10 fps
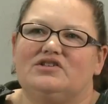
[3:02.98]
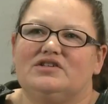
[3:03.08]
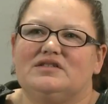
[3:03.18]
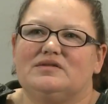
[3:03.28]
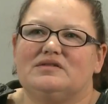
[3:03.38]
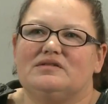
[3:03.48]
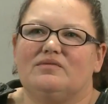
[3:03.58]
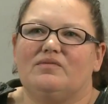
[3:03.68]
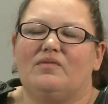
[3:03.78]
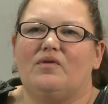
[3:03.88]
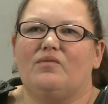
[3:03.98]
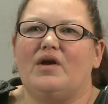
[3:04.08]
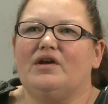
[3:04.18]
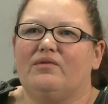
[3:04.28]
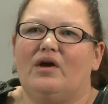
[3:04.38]
are just
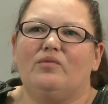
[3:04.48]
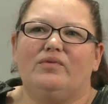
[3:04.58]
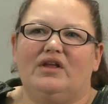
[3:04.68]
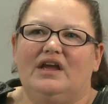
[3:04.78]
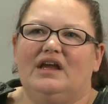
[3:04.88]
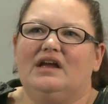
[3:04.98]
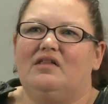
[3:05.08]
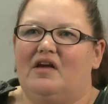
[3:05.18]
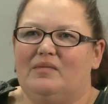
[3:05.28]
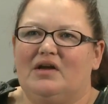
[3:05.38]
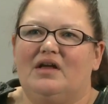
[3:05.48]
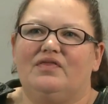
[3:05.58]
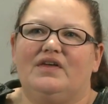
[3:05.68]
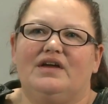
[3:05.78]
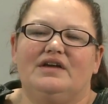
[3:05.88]
running around playing, climbing
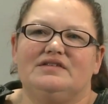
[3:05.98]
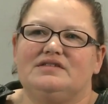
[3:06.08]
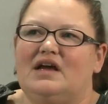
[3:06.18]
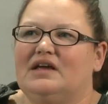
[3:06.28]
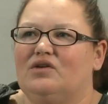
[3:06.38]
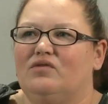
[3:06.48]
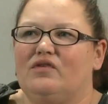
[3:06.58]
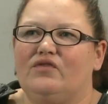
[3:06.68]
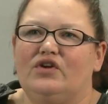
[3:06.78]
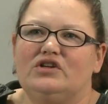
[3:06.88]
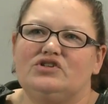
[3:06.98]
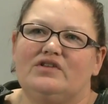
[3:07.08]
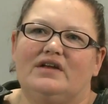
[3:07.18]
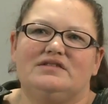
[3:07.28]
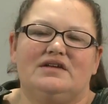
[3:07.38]
on things, knocking over
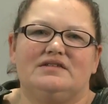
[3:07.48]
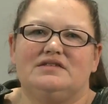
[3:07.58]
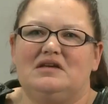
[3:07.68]
furniture that's not